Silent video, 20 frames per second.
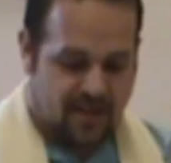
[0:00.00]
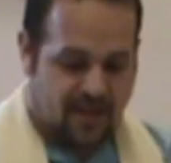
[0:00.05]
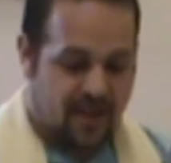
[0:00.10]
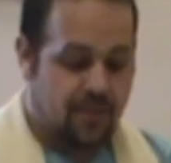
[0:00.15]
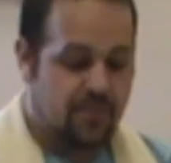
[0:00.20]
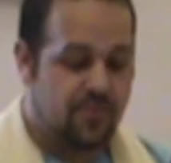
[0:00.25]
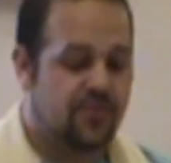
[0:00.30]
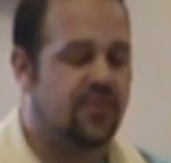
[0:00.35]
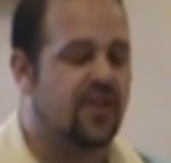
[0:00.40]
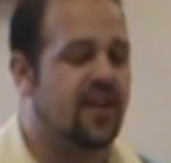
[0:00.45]

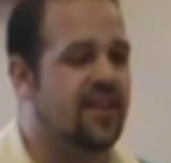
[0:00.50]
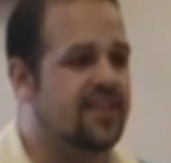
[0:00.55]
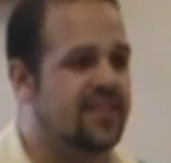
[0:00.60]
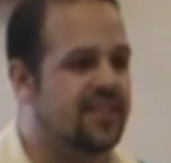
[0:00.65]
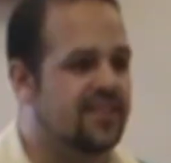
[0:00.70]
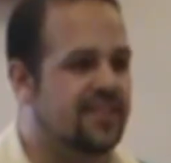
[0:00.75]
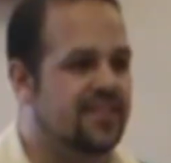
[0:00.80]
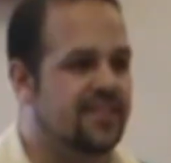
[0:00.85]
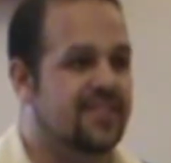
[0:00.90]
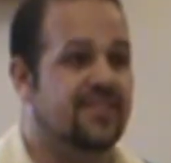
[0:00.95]
I'm
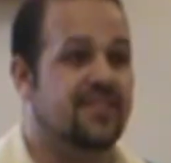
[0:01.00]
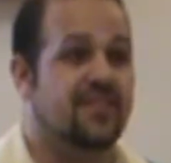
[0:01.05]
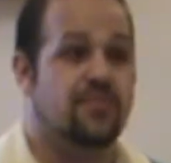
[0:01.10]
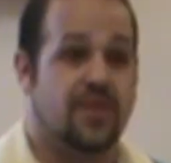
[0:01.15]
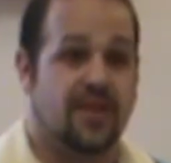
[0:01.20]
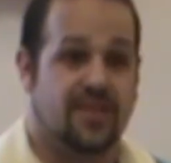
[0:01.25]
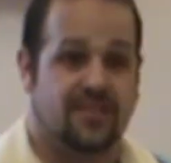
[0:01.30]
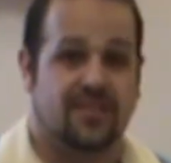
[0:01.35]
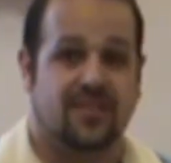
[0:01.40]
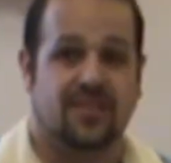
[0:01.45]
trying to
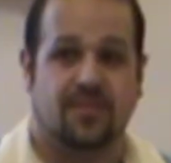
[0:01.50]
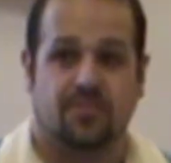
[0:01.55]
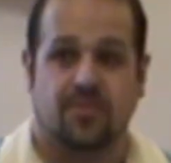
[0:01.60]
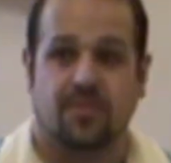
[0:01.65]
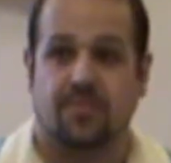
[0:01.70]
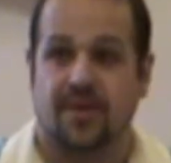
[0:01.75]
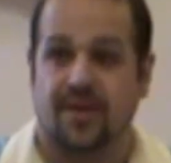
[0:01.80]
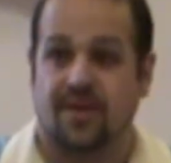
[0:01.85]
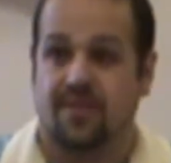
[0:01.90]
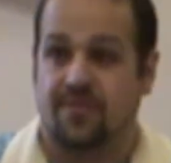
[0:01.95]
mentally
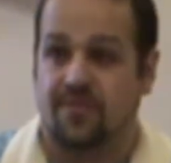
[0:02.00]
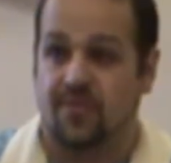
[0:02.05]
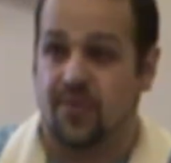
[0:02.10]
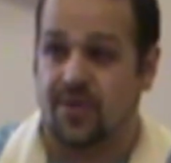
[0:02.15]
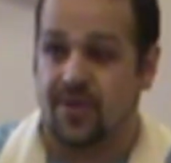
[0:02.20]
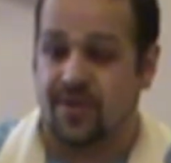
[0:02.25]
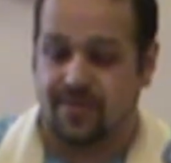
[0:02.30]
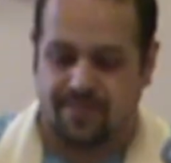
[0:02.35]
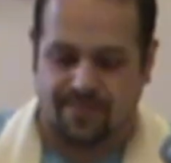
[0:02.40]
prepare for it."